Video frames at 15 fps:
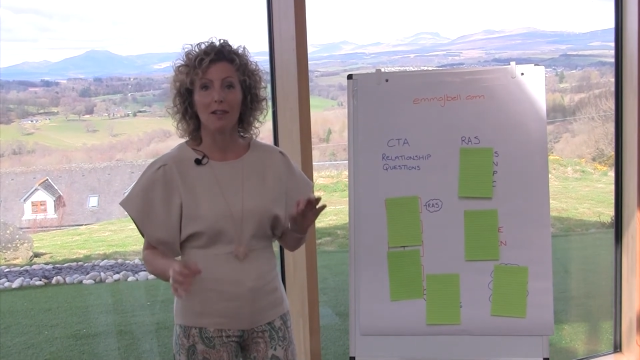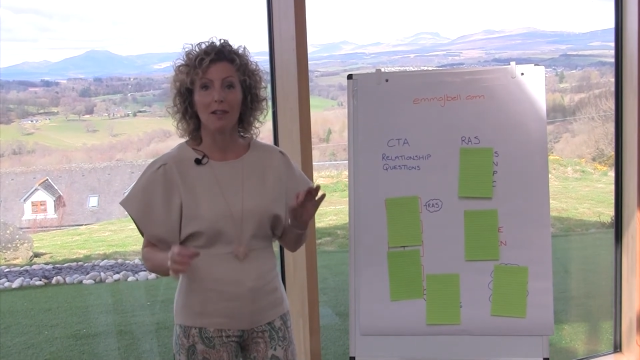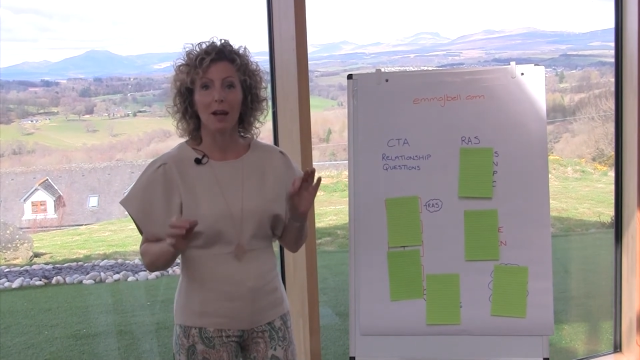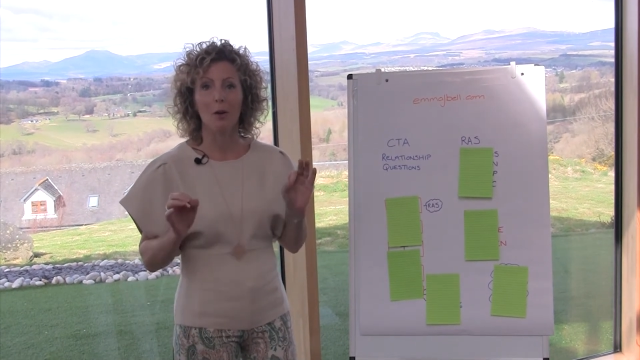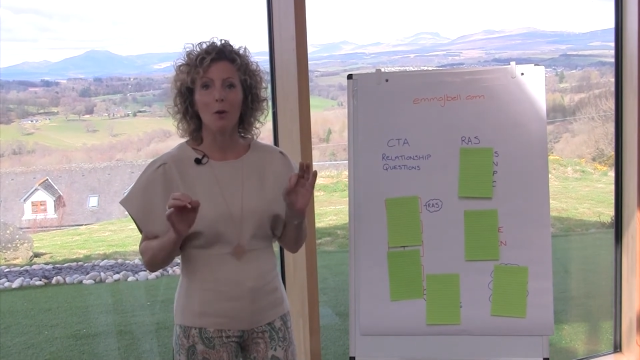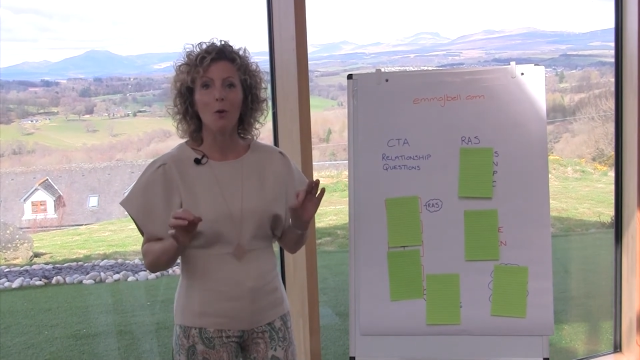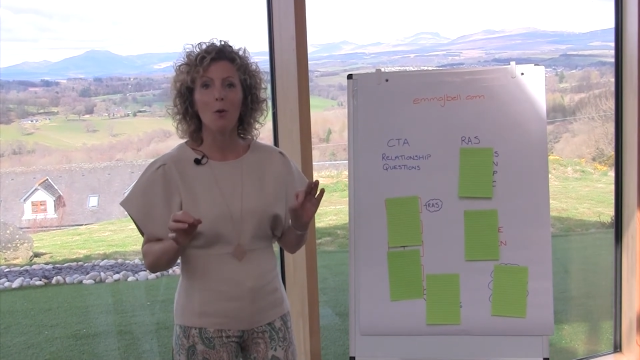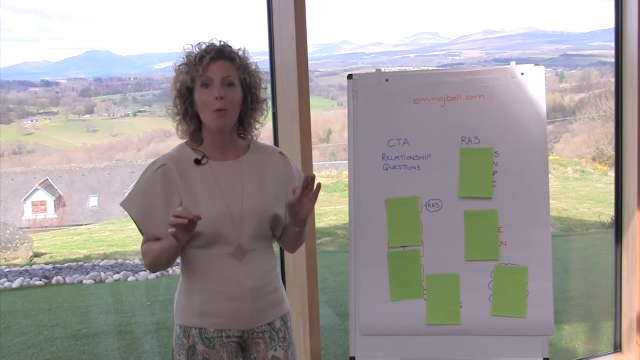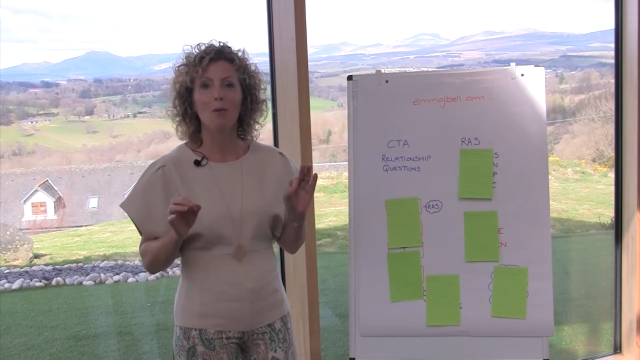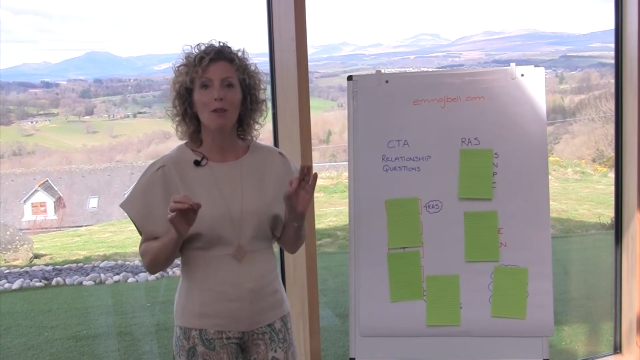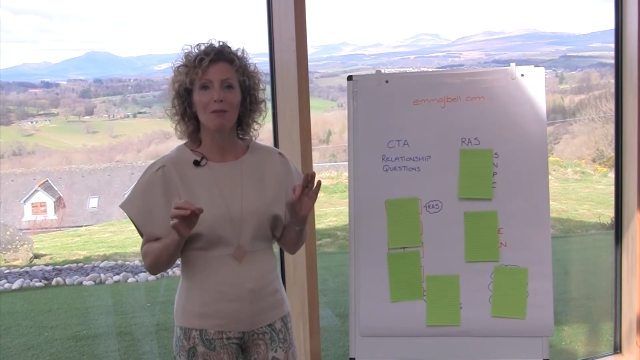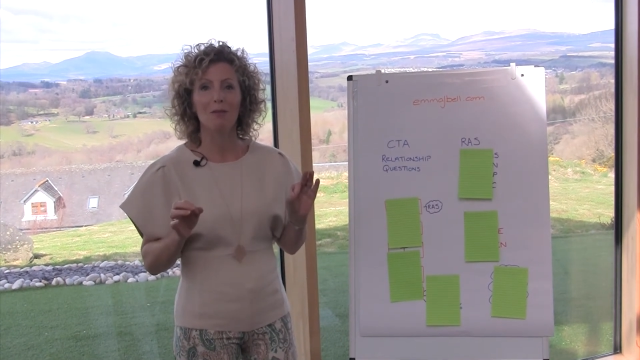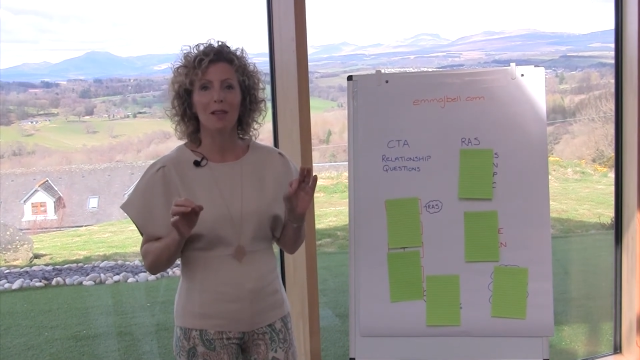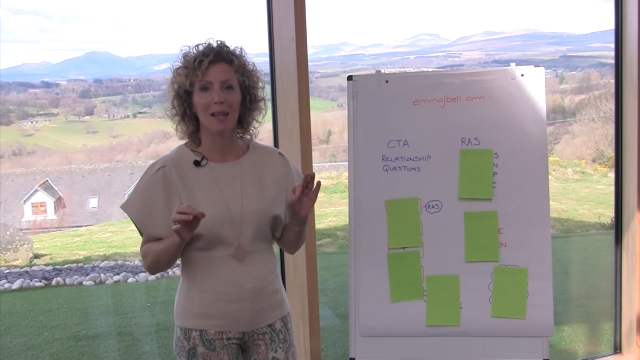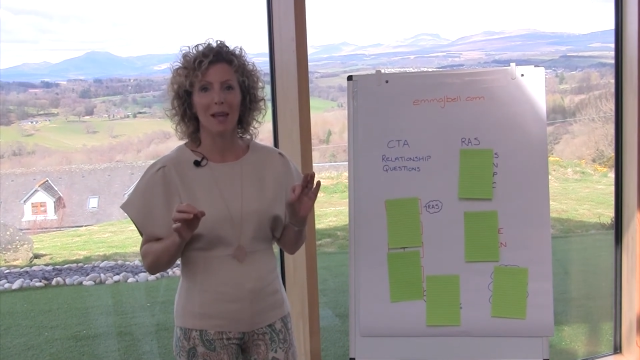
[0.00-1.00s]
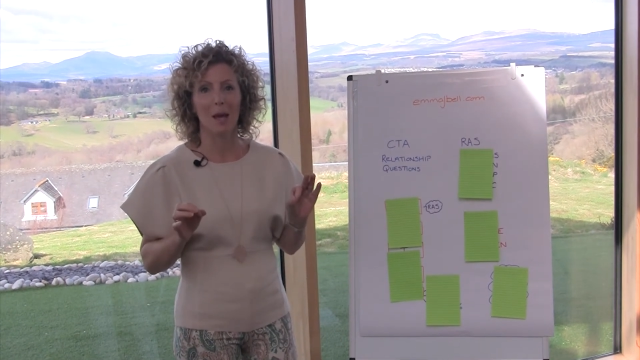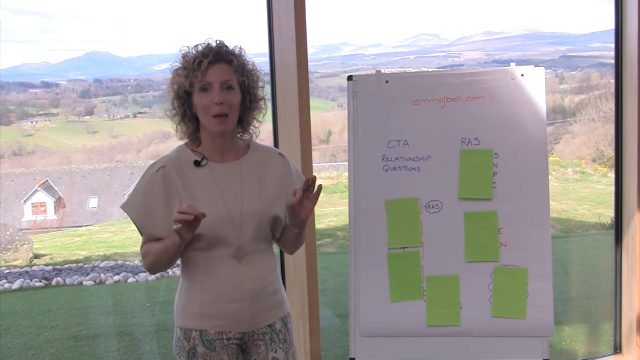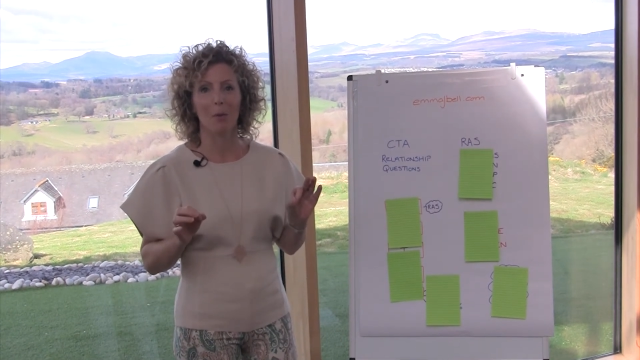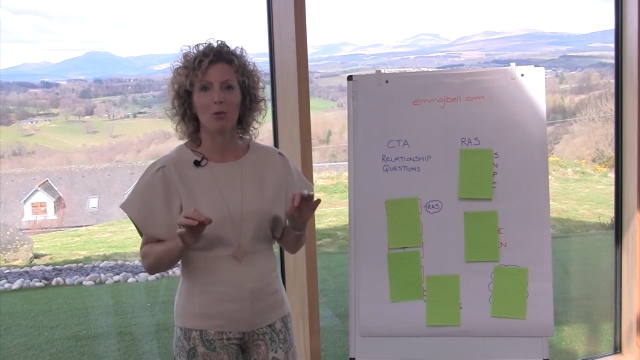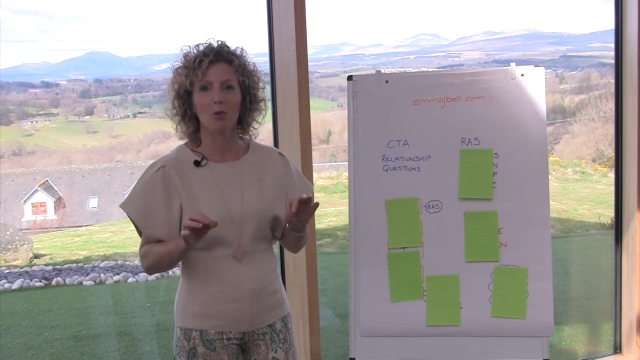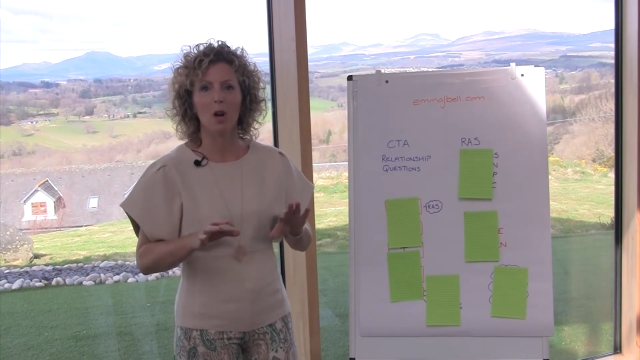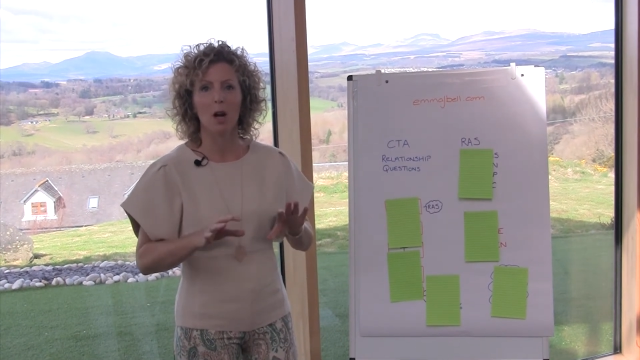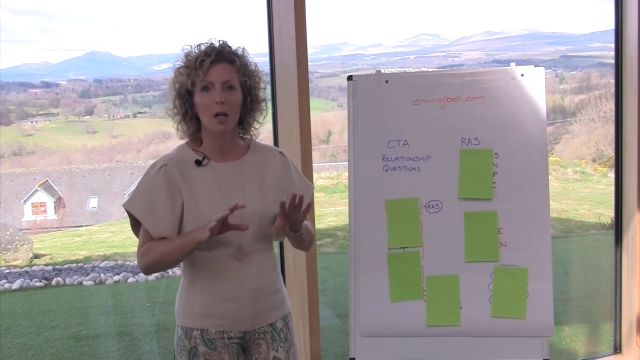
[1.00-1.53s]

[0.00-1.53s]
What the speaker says: and I hope they really helped you